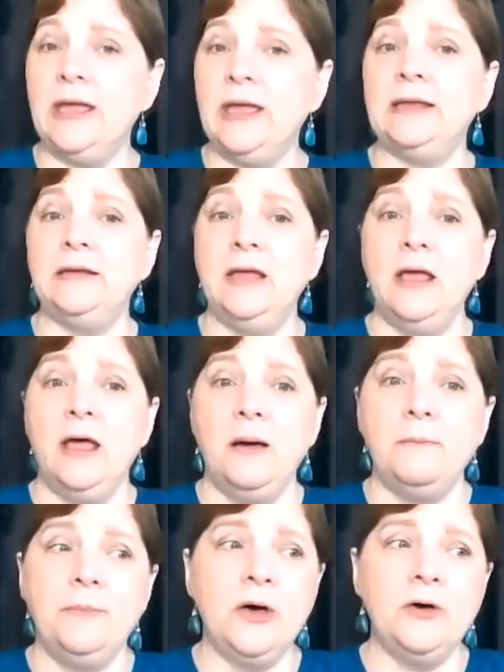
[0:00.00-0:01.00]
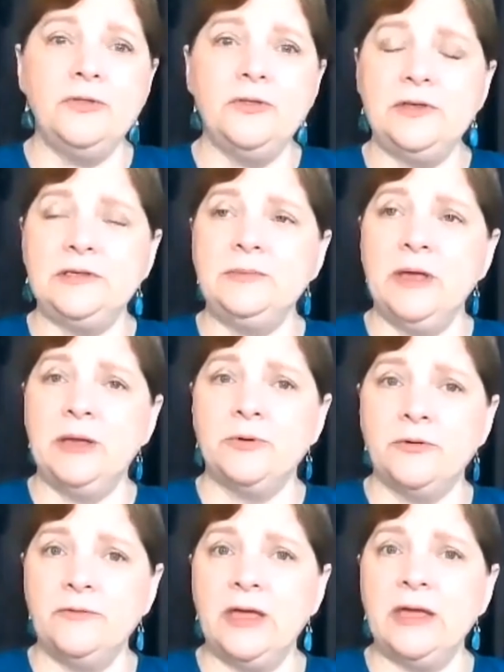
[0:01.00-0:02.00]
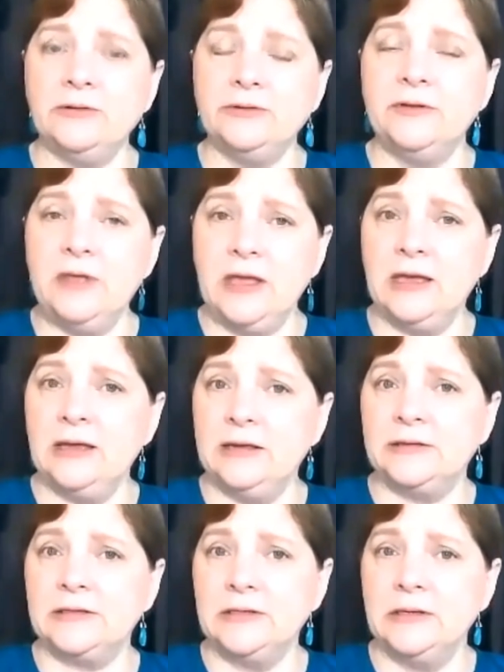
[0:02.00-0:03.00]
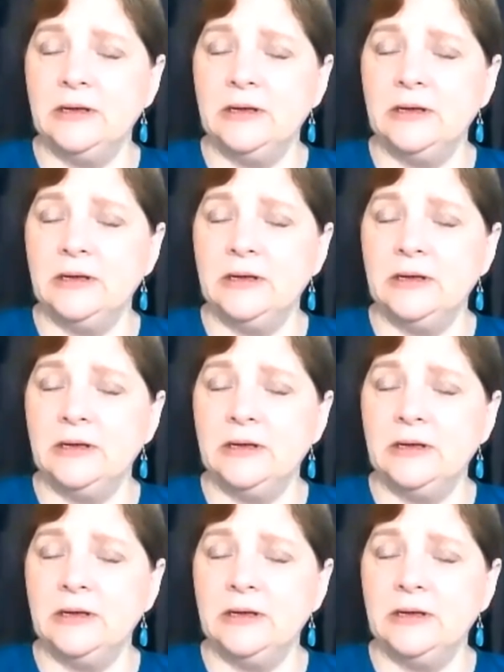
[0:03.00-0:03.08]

And both of these men prevailed in the end